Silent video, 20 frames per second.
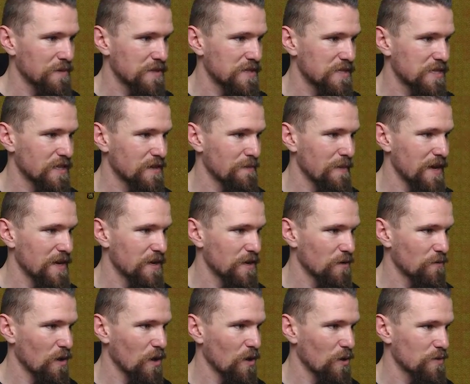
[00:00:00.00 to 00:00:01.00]
Consider making
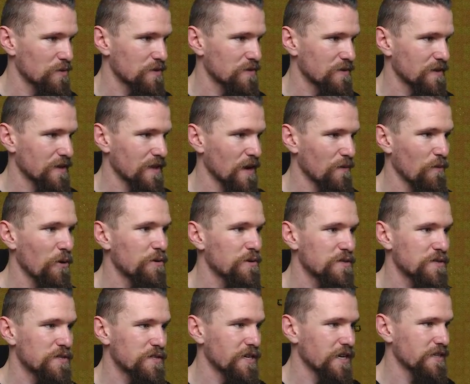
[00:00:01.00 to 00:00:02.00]
a road, and that road
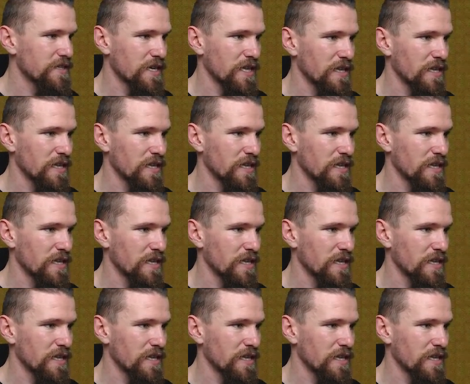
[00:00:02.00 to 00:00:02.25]
is just